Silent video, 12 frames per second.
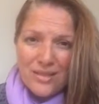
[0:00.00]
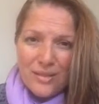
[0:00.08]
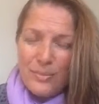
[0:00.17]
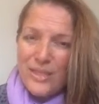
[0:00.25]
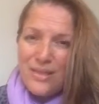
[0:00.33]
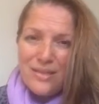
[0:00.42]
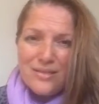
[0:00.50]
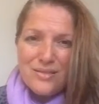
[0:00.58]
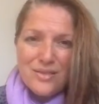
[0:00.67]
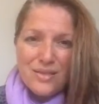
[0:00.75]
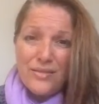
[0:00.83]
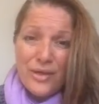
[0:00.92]

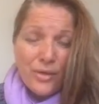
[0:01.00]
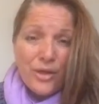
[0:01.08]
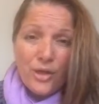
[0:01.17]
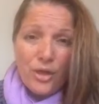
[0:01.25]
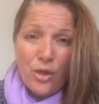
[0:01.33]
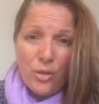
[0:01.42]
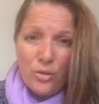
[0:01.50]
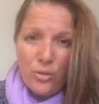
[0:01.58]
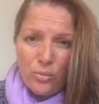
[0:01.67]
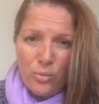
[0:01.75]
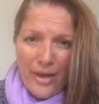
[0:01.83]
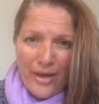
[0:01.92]
because they're going to go
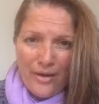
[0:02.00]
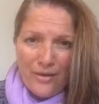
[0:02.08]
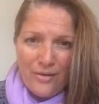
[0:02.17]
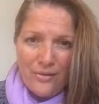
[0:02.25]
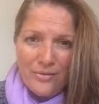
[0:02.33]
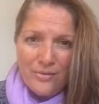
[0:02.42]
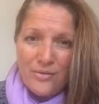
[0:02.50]
where